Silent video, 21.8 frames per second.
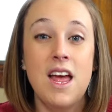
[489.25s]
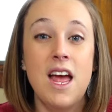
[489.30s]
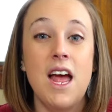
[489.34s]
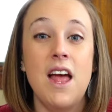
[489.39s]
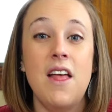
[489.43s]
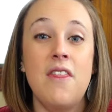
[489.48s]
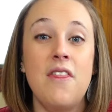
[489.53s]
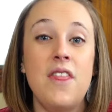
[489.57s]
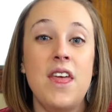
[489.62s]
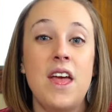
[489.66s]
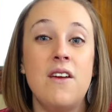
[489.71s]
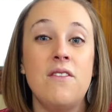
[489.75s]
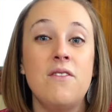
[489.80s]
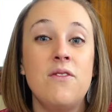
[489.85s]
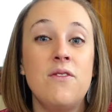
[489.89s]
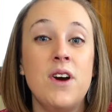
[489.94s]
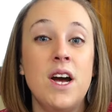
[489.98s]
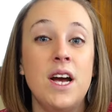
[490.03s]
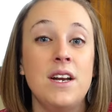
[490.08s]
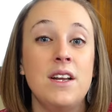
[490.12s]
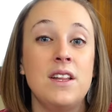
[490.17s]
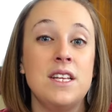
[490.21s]
and then
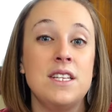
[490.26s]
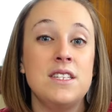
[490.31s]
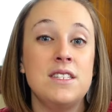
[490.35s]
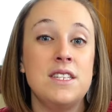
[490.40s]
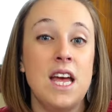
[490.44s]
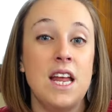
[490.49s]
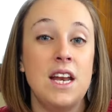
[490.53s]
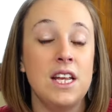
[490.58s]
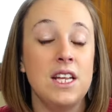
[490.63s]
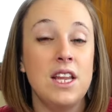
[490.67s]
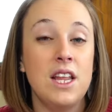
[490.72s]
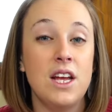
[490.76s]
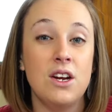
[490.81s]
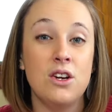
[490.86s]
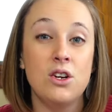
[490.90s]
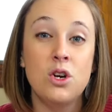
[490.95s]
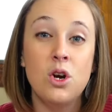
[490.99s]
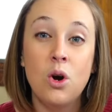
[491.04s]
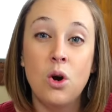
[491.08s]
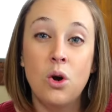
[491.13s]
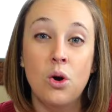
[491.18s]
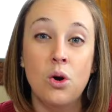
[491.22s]
finally setting their
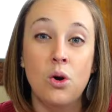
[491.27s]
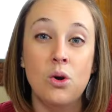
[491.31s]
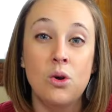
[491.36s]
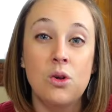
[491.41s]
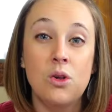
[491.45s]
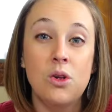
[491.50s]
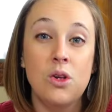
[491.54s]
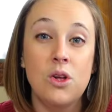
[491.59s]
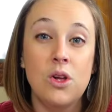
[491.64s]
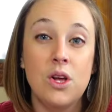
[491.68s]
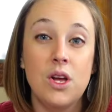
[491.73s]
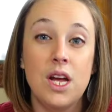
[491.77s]
goal